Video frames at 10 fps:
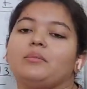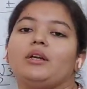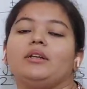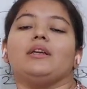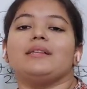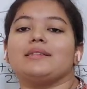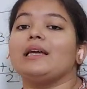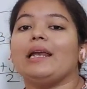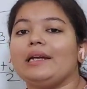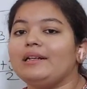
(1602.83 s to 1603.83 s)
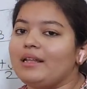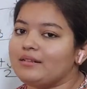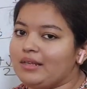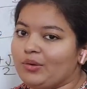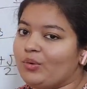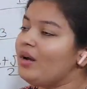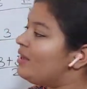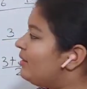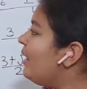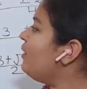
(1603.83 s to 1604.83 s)
is greater than 0, then
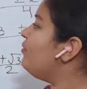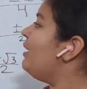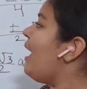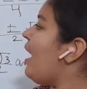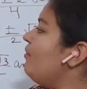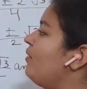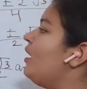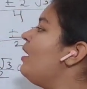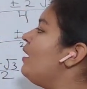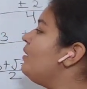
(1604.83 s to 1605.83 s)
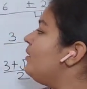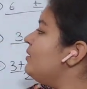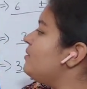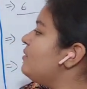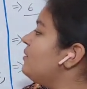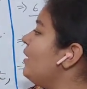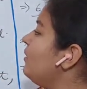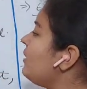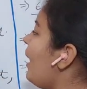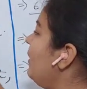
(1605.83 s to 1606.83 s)
we'll have distinct and
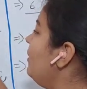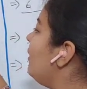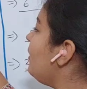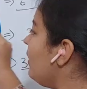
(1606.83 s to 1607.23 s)
real roots.